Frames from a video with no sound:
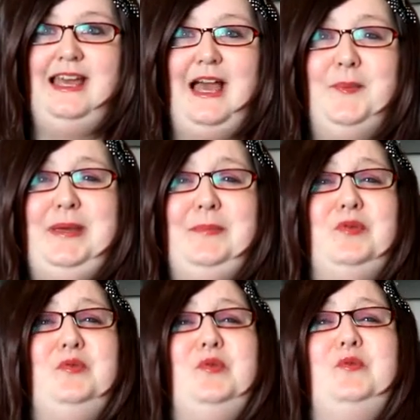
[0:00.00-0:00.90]
And
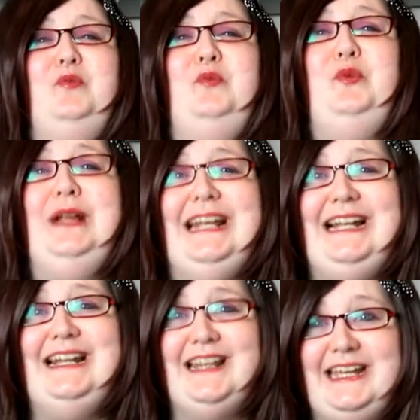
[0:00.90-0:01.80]
people
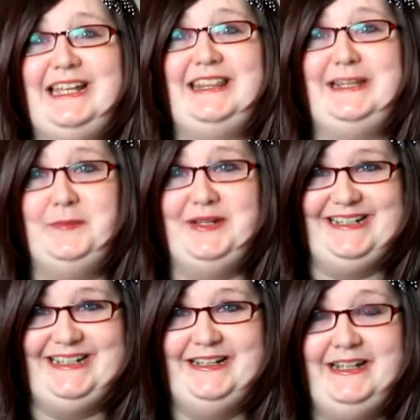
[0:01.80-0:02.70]
really like their
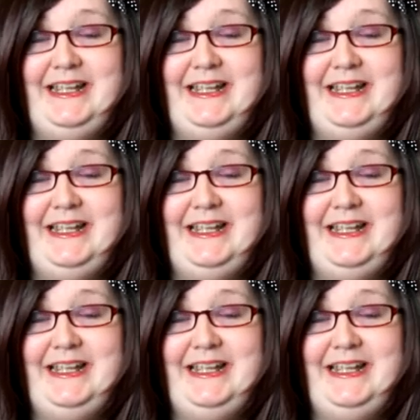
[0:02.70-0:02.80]
money.